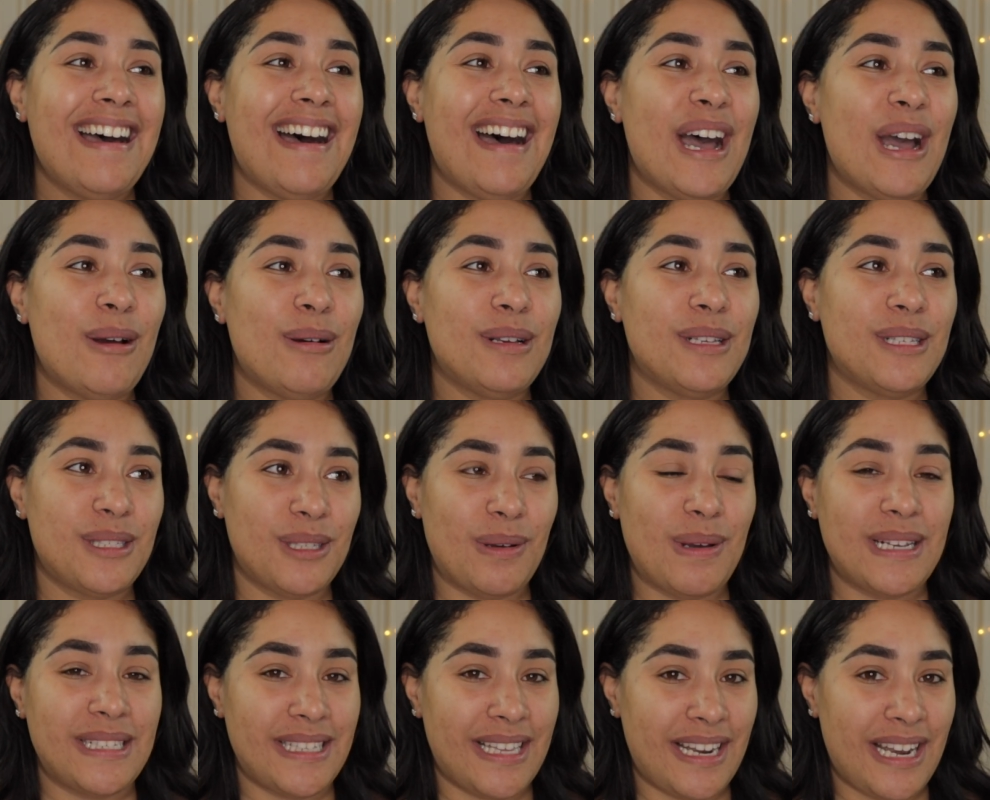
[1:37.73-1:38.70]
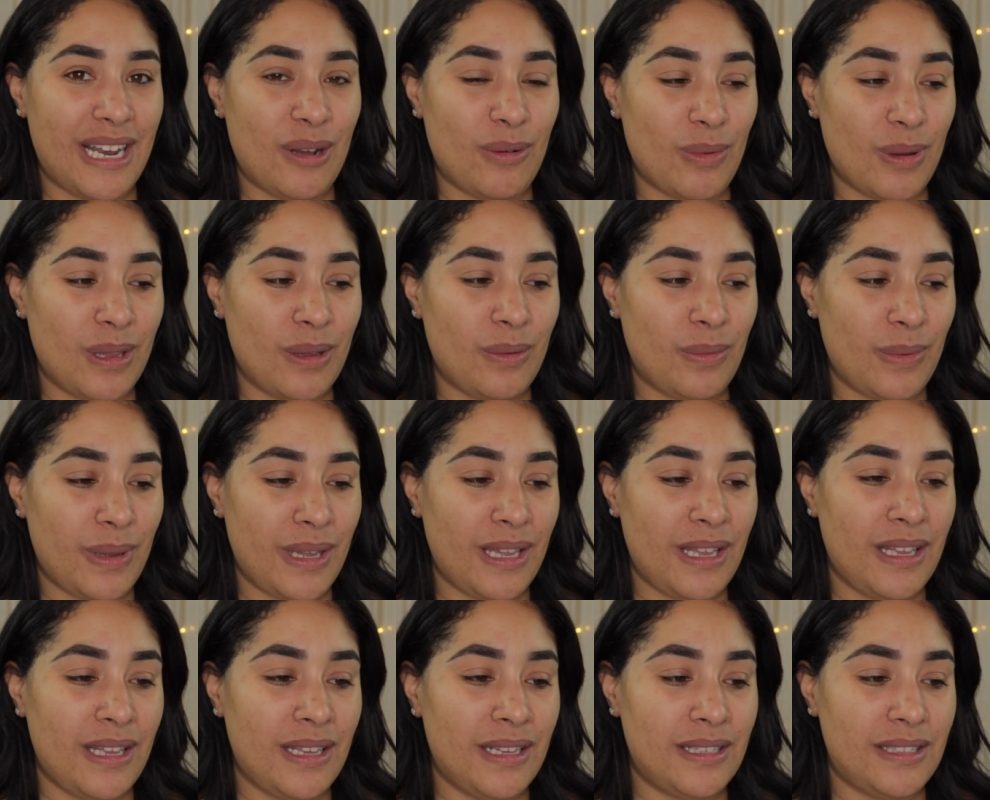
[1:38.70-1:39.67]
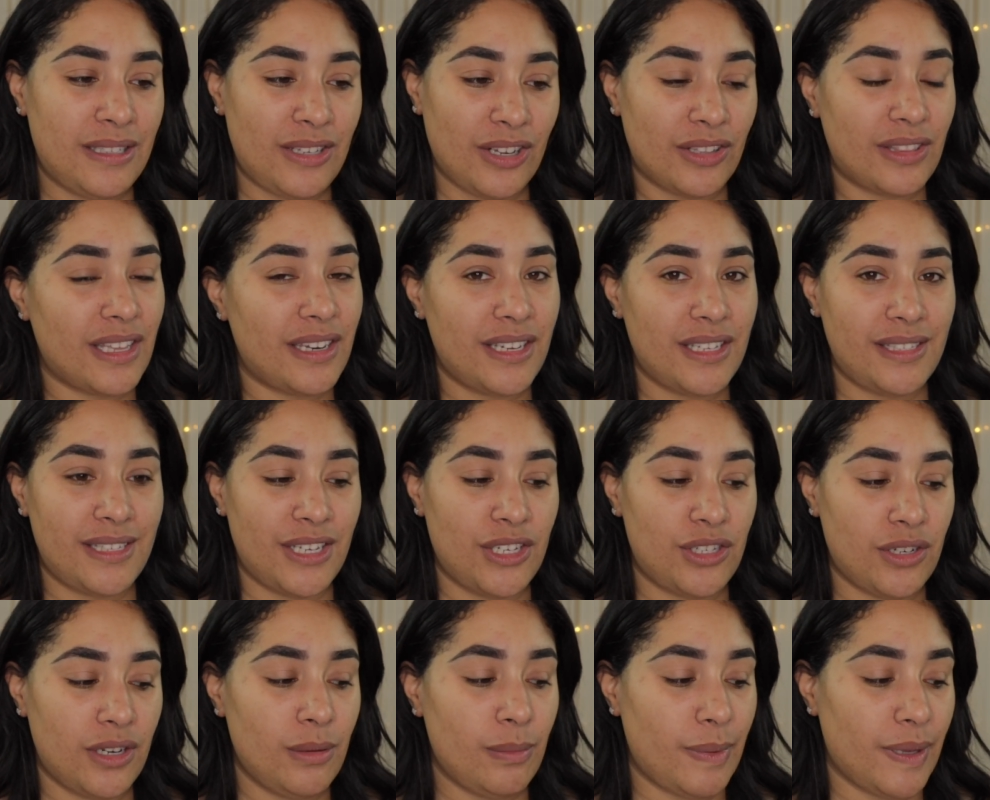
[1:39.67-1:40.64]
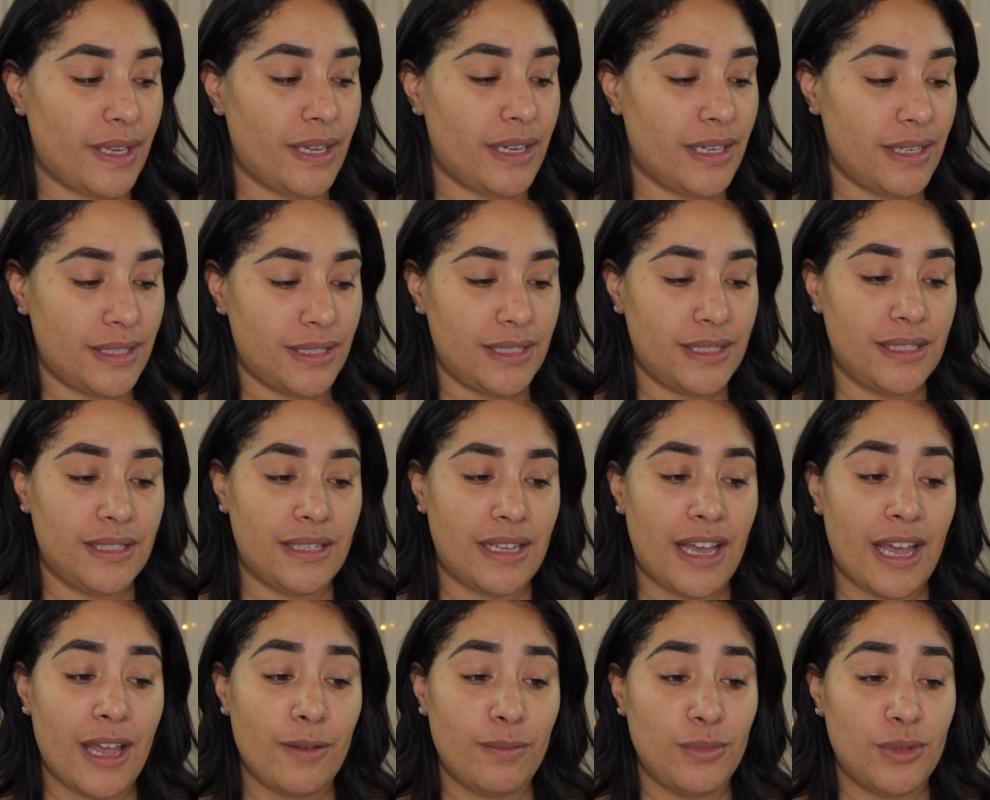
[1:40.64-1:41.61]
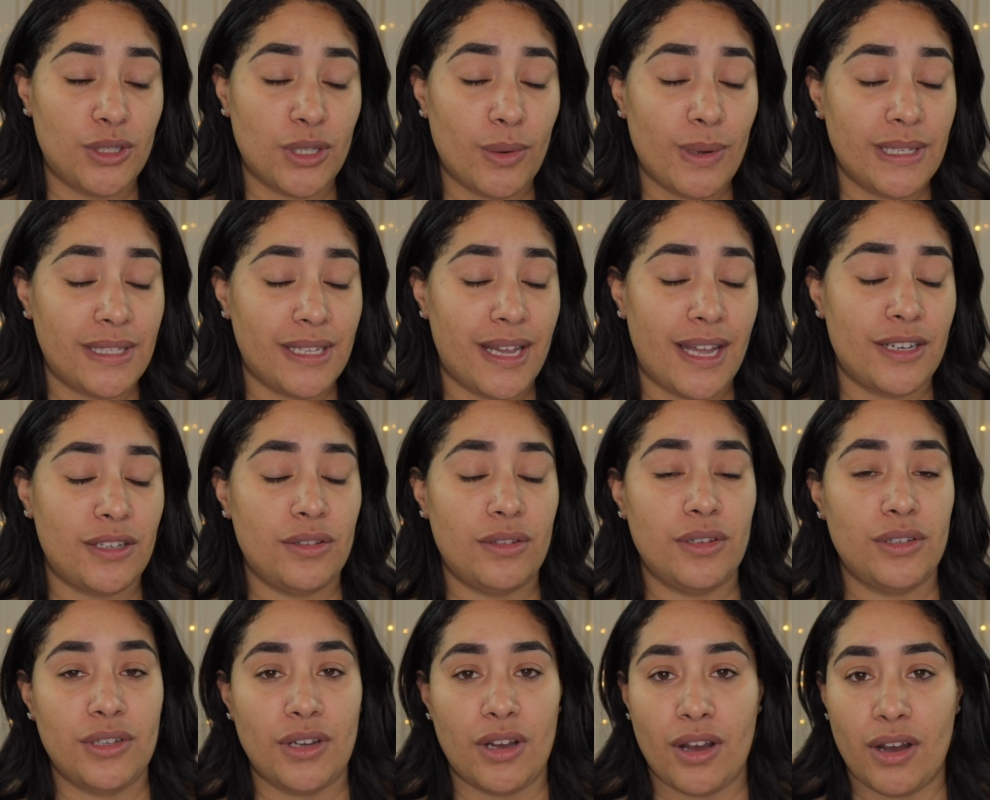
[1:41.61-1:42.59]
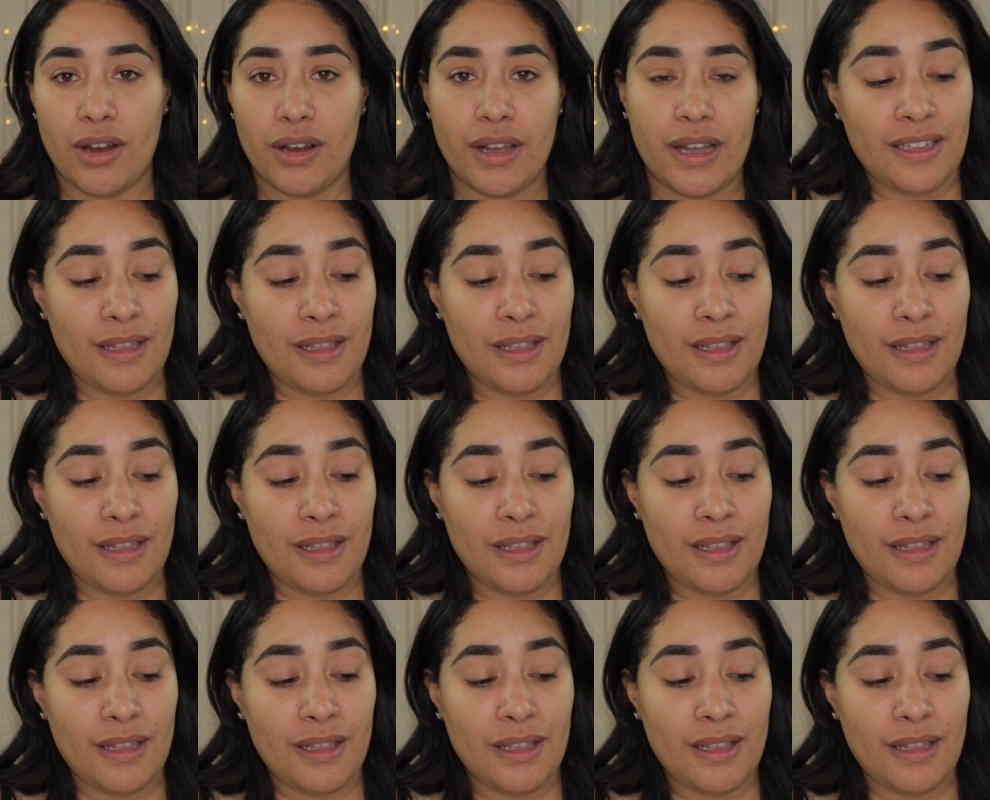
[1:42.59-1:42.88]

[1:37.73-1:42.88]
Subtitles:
I was so excited when we took the decision because I'm so attached to the dog.